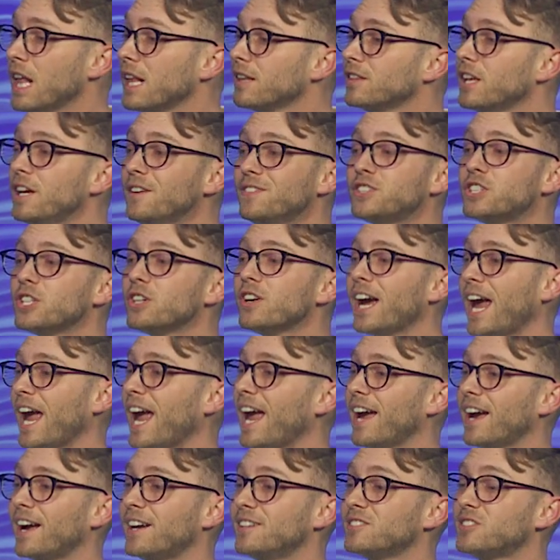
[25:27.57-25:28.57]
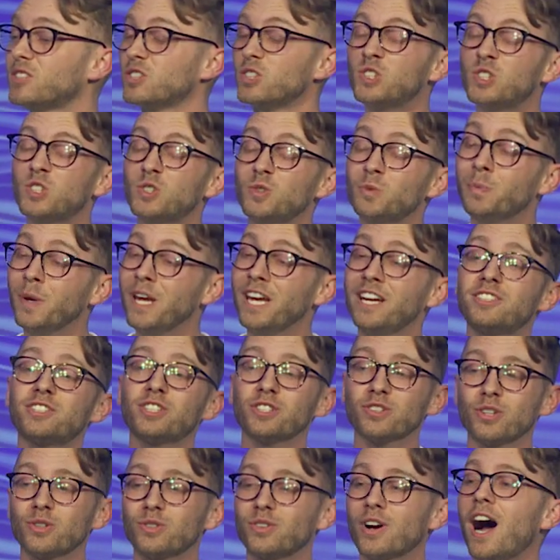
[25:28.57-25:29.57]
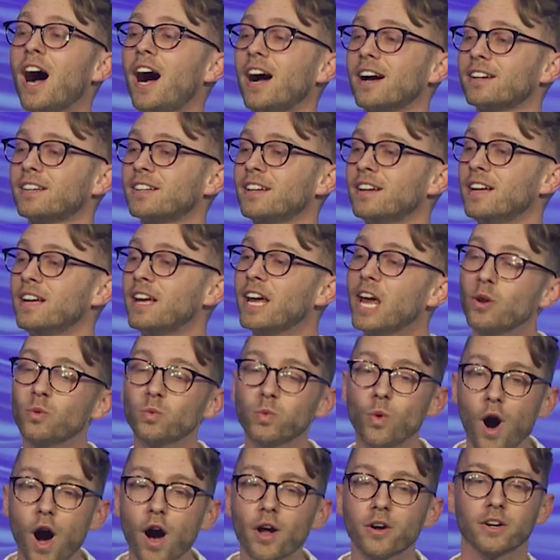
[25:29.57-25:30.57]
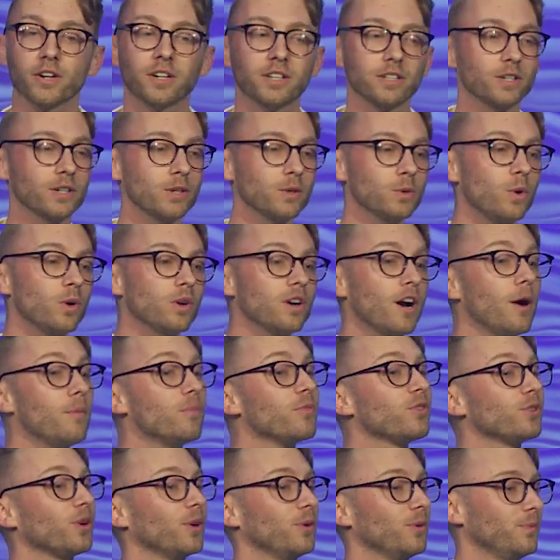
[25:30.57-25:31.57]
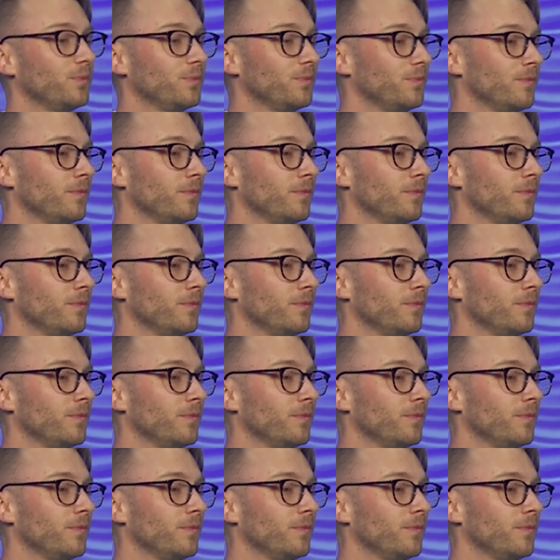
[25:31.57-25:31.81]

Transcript: lift your hands, speak to the rock, and water will come through.